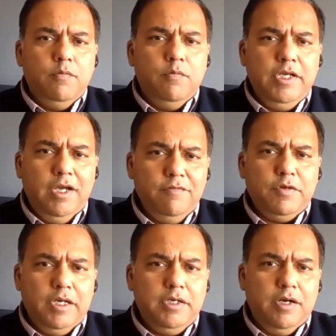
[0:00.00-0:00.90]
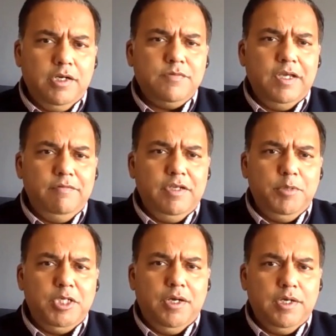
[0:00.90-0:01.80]
we have credit cards, we have
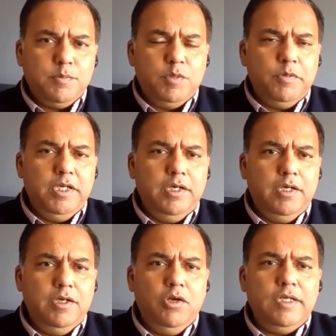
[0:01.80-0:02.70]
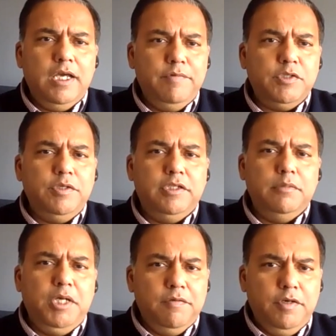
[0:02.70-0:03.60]
debit cards, but we are not having to take
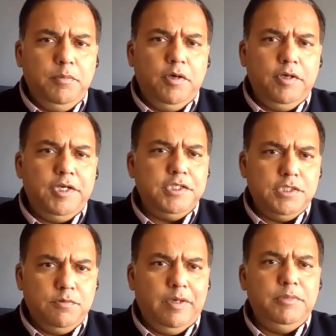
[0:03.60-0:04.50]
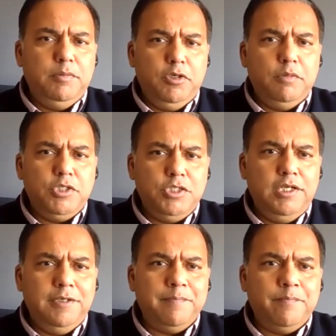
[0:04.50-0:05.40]
them out of our pockets and swipe them on a
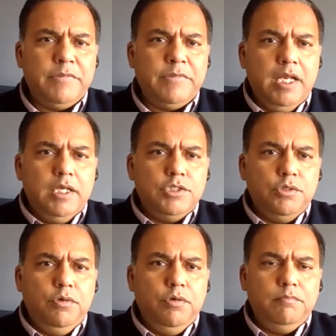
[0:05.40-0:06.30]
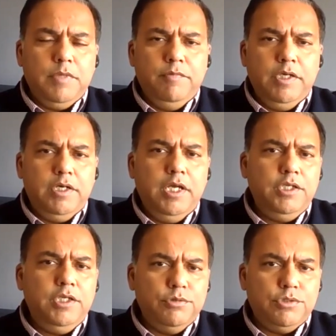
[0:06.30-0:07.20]
machine. Mm. So we are
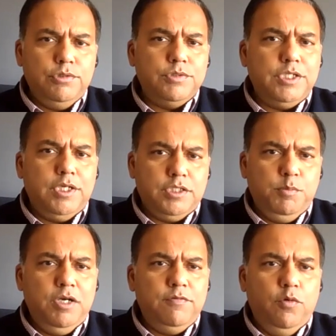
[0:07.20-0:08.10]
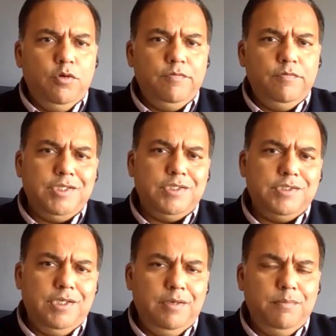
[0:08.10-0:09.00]
getting used to using our smartphone, which has the
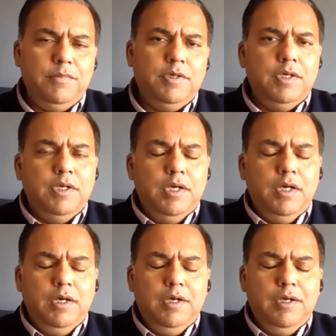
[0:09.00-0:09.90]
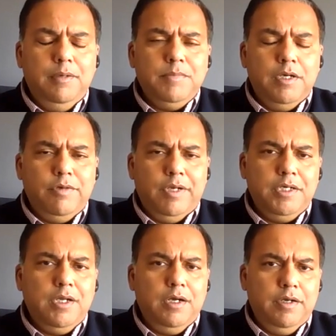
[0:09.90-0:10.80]
same um, a
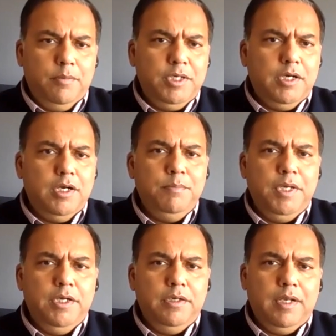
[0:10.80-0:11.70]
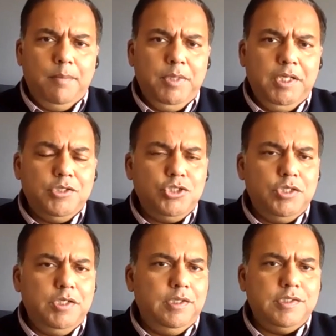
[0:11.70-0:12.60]
credit card, debit card embedded in an
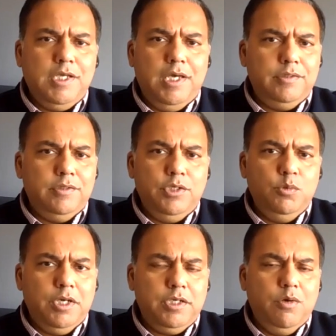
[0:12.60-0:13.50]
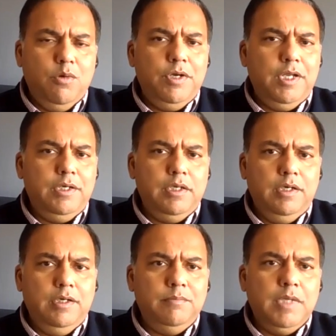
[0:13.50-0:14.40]
application, and then scanning the QR code and
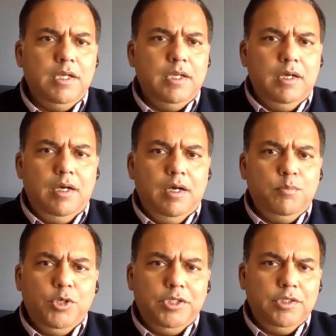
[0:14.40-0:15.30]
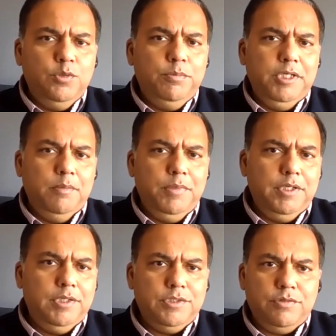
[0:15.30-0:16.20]
uh, uh, putting the UPI
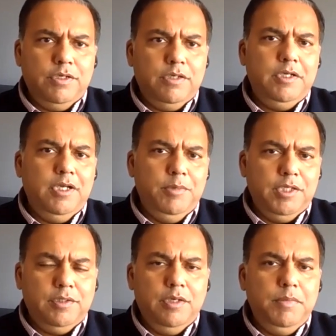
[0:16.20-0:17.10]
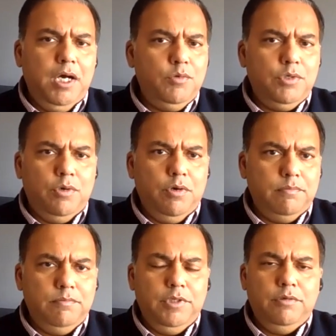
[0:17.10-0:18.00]
pin and straight away debiting the amount
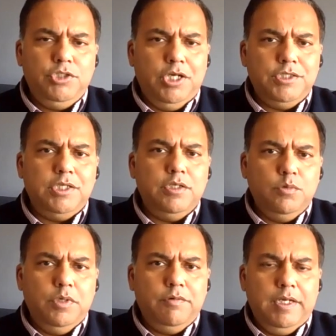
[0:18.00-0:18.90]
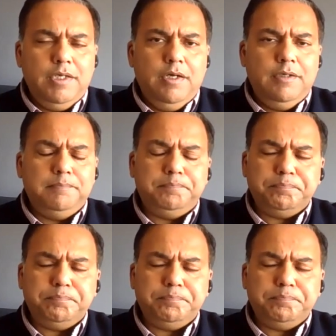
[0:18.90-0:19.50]
or you know charging it to a credit card.